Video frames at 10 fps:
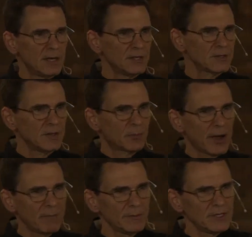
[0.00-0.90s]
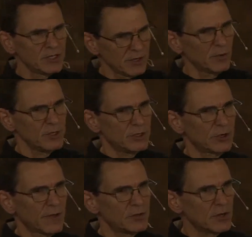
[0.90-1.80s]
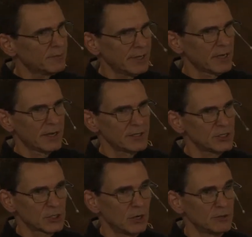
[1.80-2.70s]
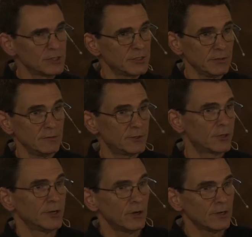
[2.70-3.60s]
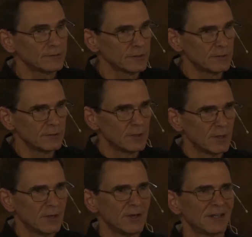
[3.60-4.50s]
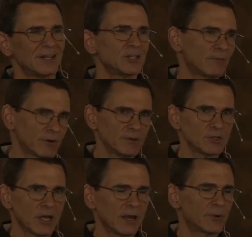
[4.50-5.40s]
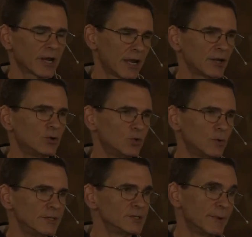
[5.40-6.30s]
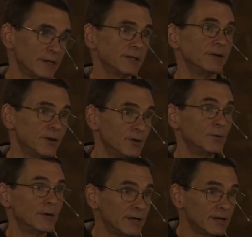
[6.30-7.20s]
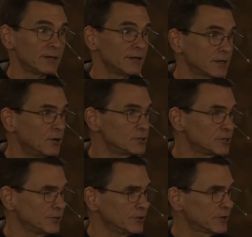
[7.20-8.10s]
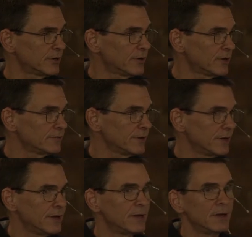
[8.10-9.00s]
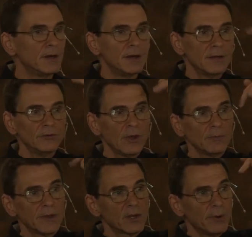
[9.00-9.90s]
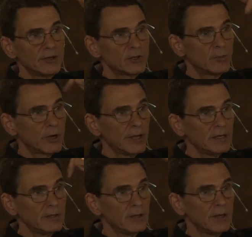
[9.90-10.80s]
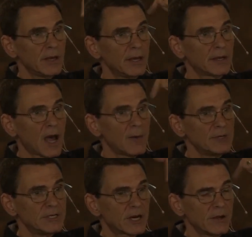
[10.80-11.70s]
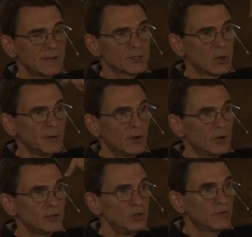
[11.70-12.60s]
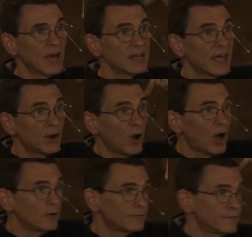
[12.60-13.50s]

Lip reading: See, the problem is, when you turn on the treadmill and it just goes until you turn it off, unless you have one of those timer kind of cool ones, but it goes until you turn it off. Same thing about your brain and commentary that's going on. You've got to get off.